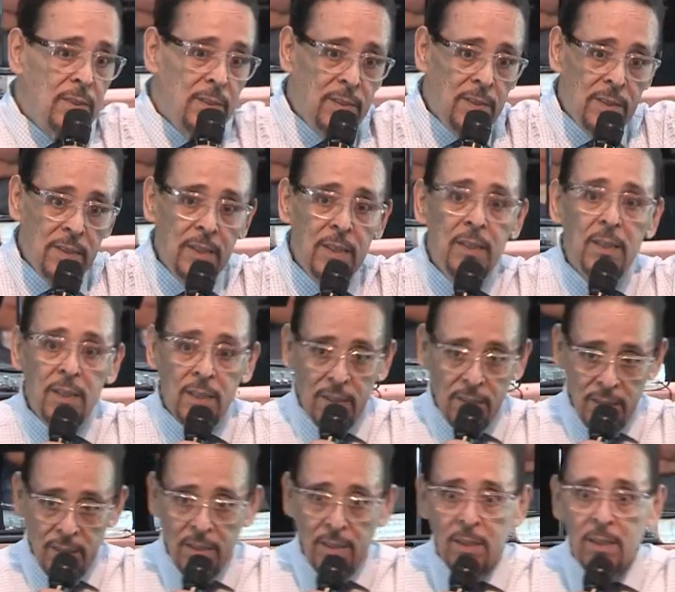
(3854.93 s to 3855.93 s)

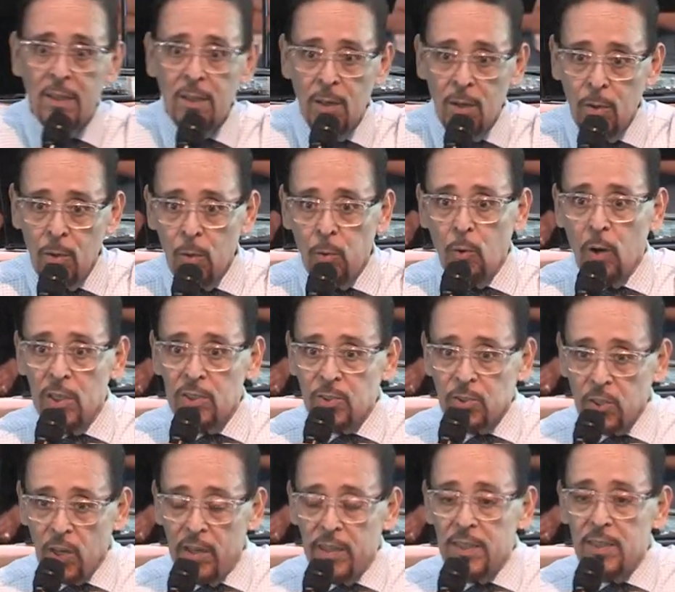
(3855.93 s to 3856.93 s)
who are
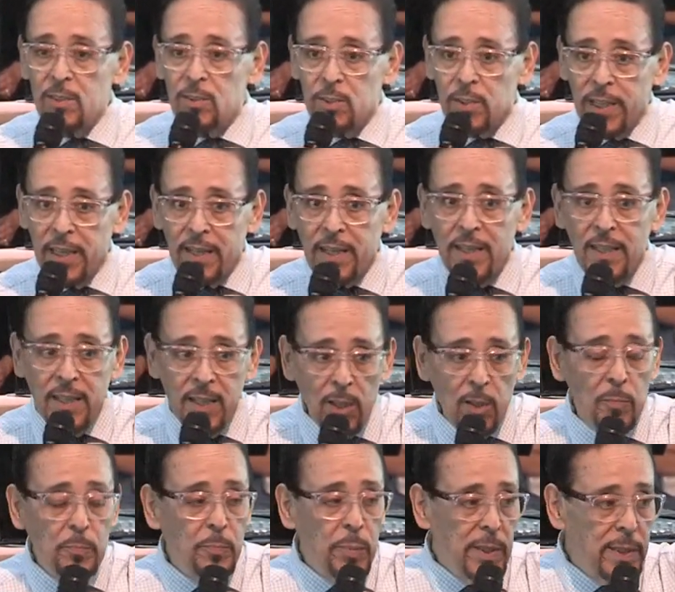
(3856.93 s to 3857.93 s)
starting to get a
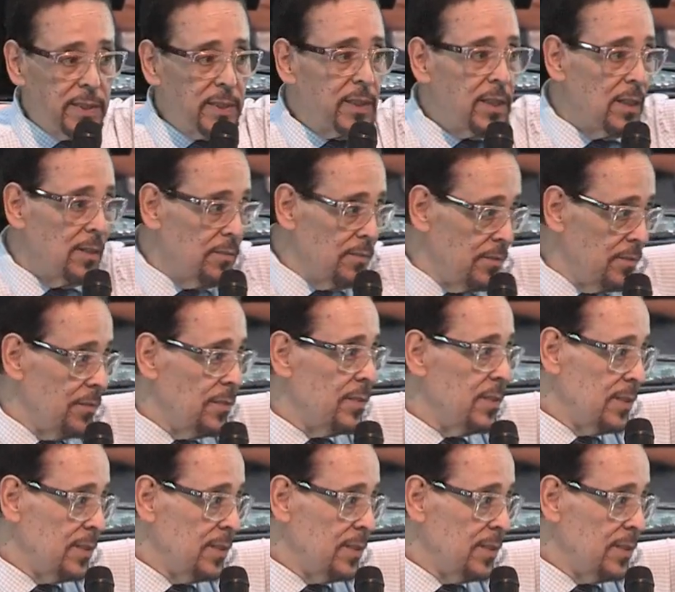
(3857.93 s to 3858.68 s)
little bit of